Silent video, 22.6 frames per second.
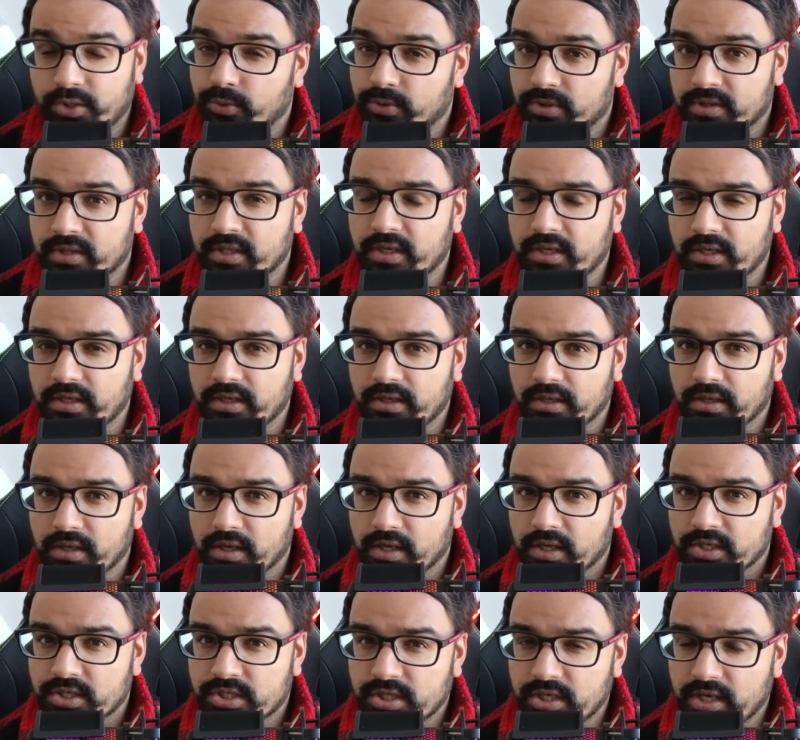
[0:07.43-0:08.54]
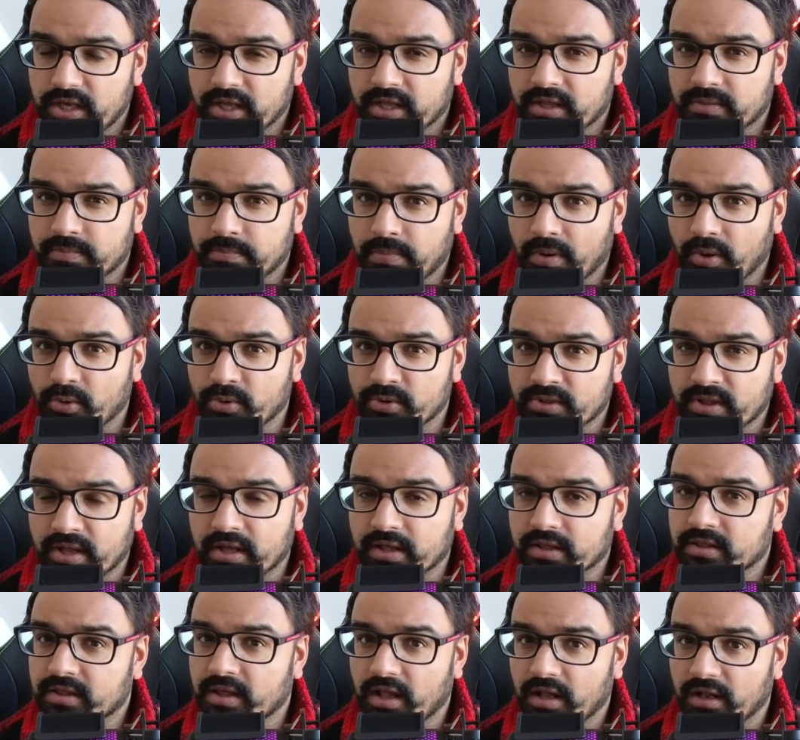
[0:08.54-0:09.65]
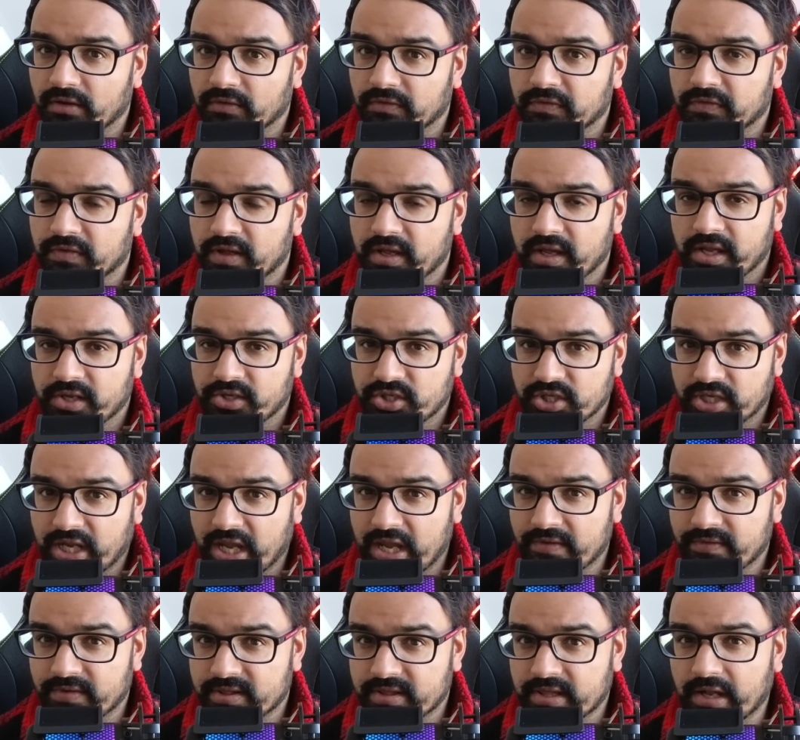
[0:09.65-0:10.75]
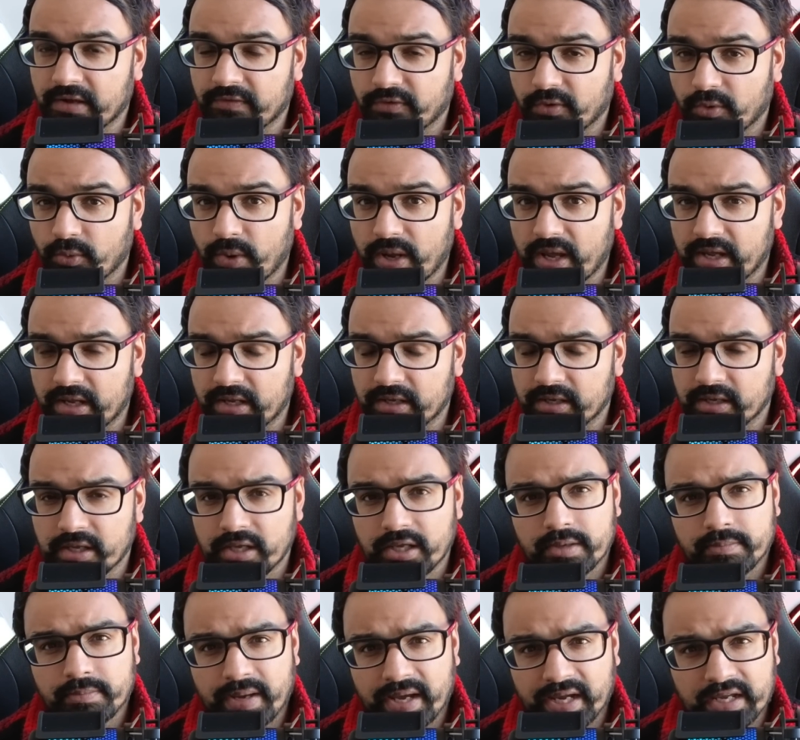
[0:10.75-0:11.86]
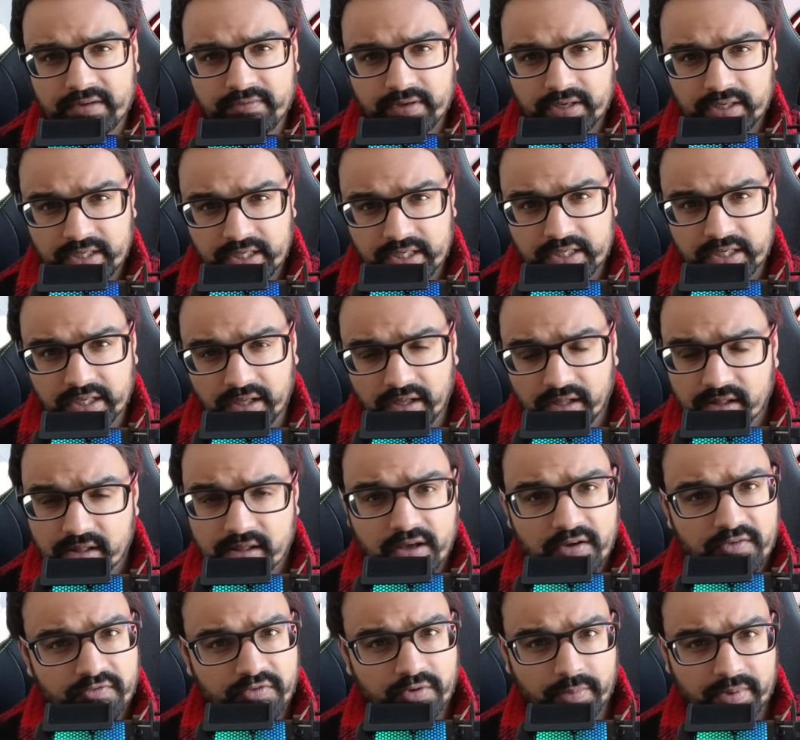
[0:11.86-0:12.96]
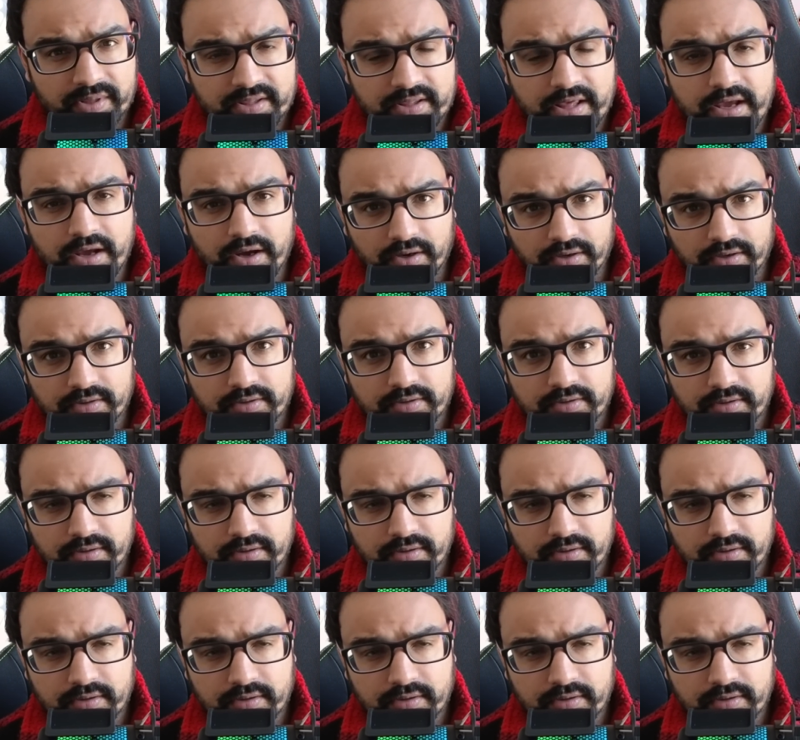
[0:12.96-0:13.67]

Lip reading: see, she exposed herself. She gave herself away by giving details from a seance.